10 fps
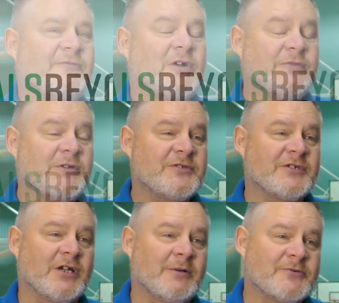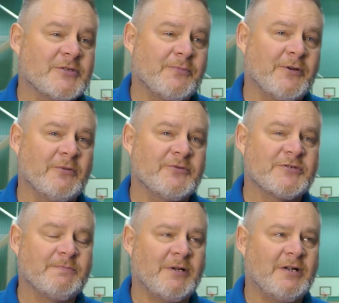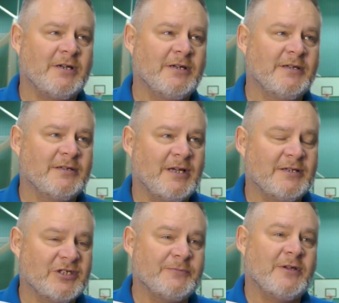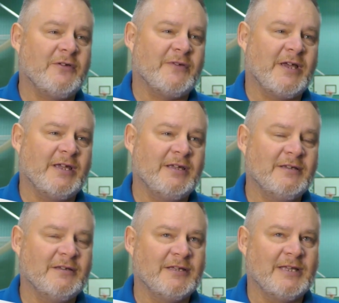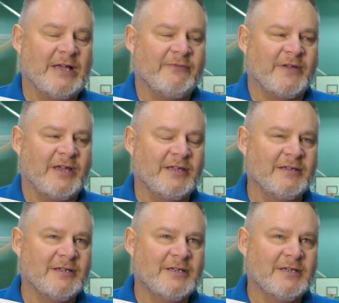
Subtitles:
5 years ago, I was approached by the WFA, the FA,